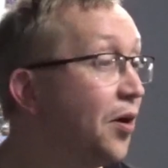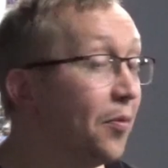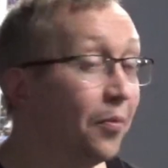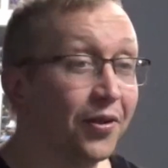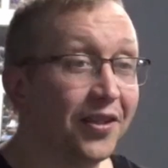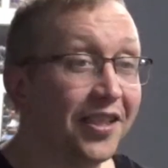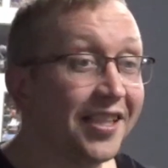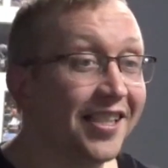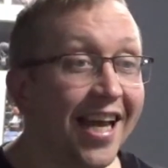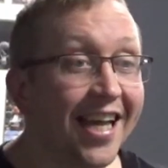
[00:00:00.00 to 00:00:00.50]

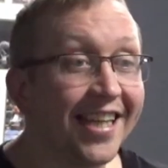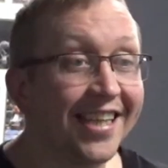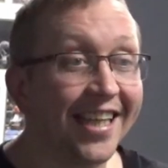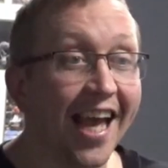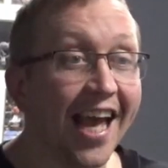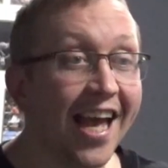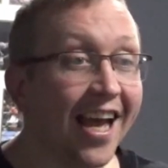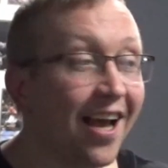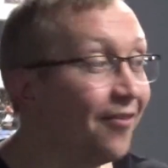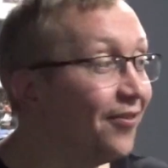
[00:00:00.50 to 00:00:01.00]
But they said
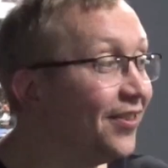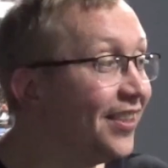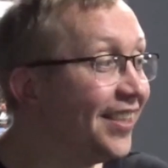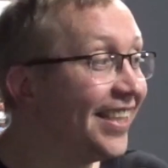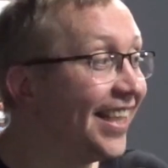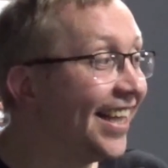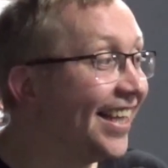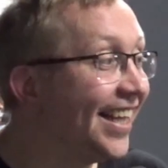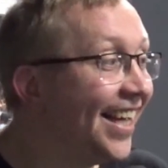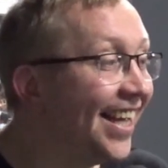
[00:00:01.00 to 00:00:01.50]
yeah, and we
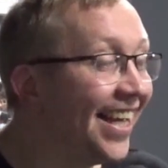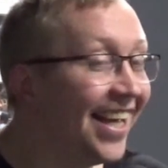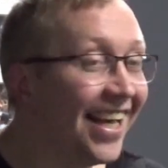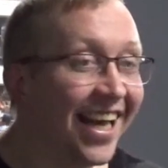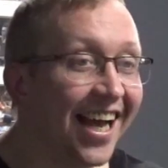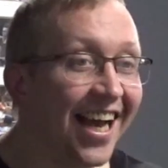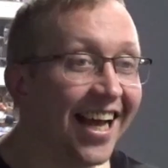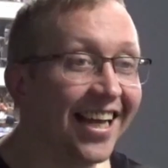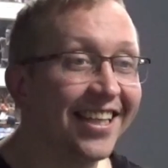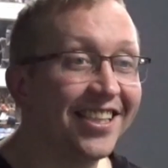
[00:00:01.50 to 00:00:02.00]
did it,
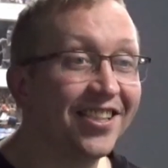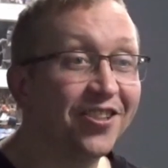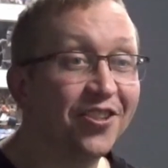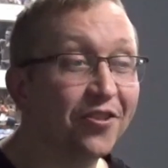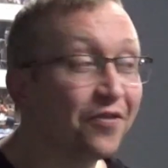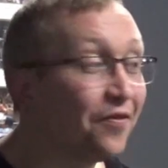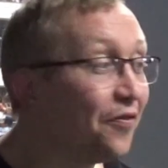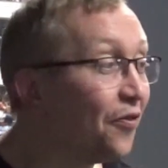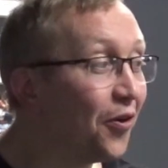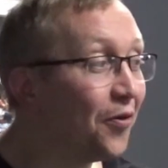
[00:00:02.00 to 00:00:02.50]
and it's
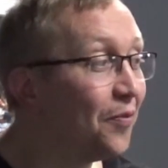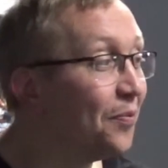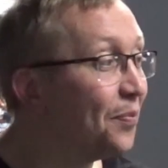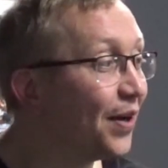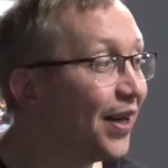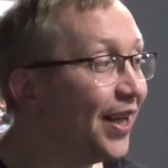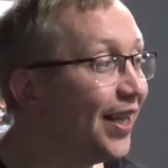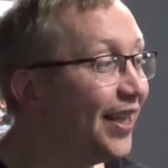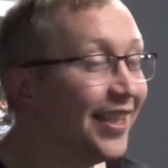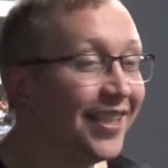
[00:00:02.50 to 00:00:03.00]
just fucking
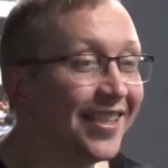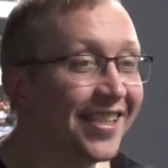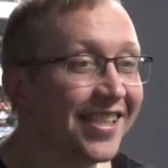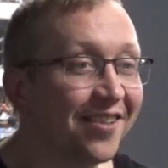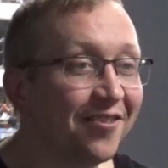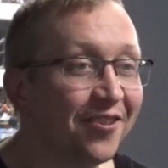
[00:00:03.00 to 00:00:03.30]
brilliant.